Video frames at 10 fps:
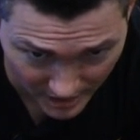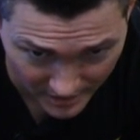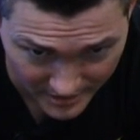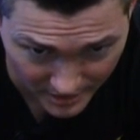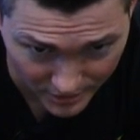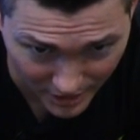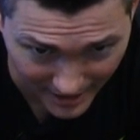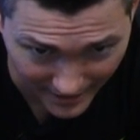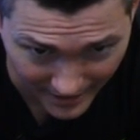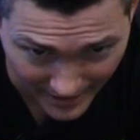So try
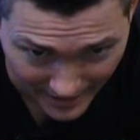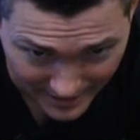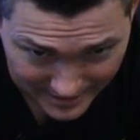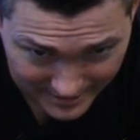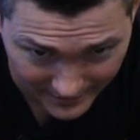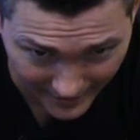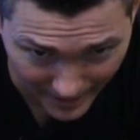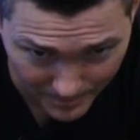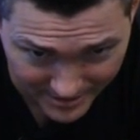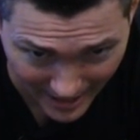to sit the
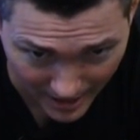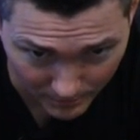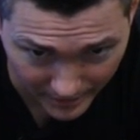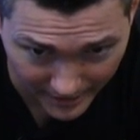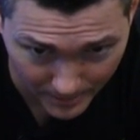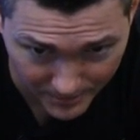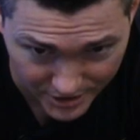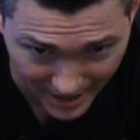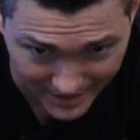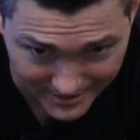hips down. We can keep the
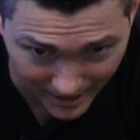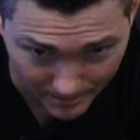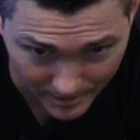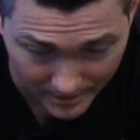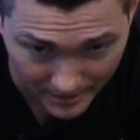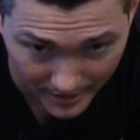chest up.